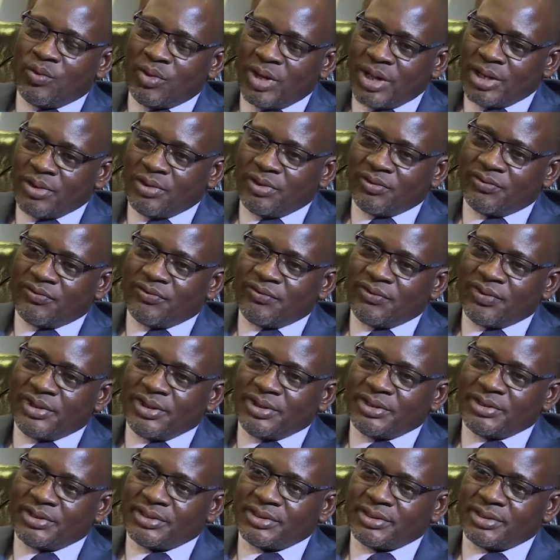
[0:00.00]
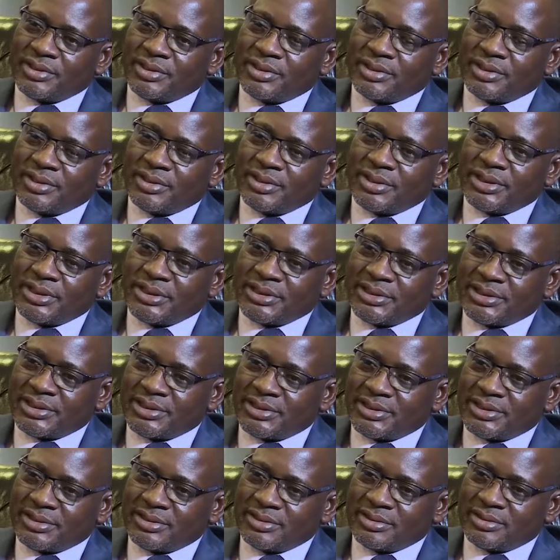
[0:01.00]
One of it
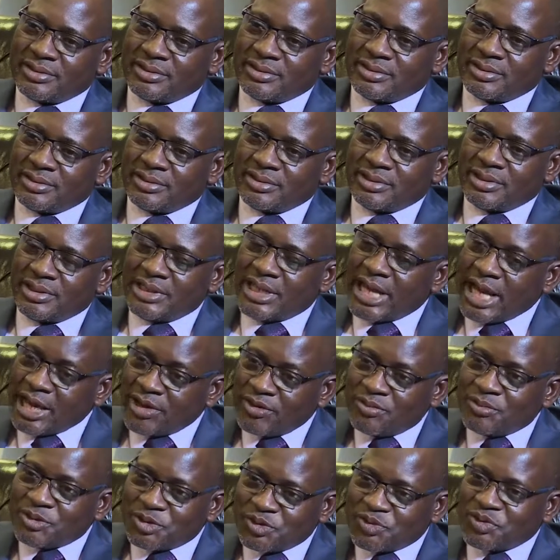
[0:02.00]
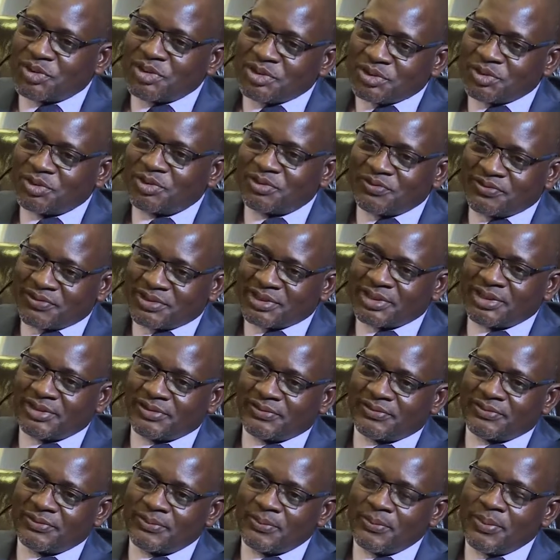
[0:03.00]
is the administration of
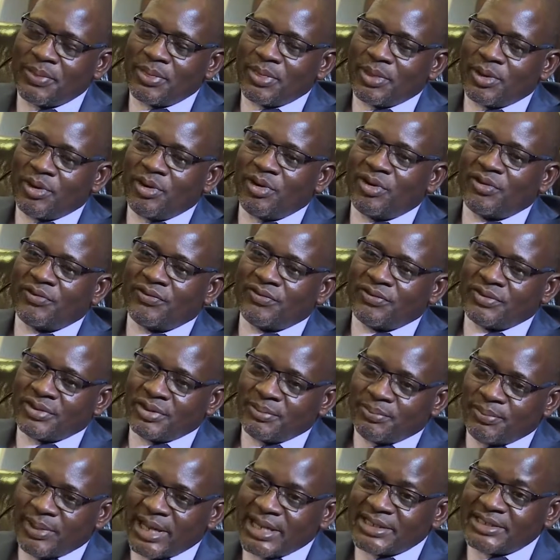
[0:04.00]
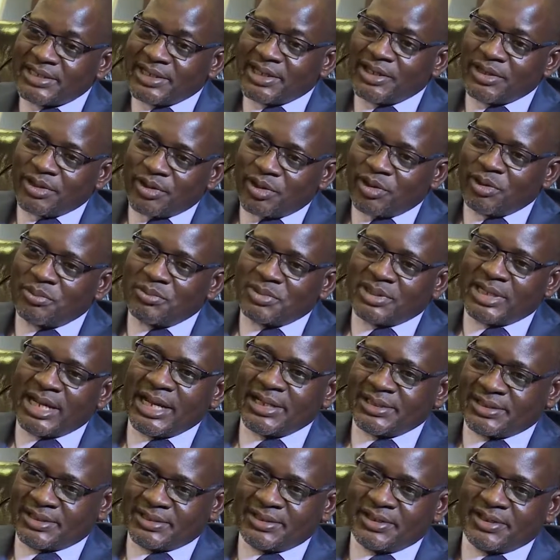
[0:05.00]
self, of personal income
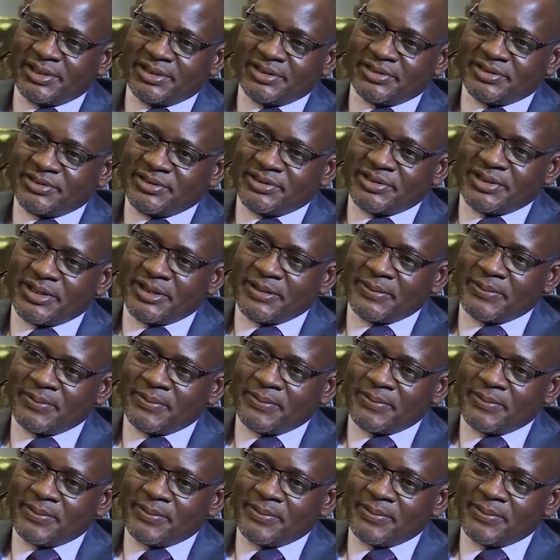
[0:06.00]
tax in Nigeria.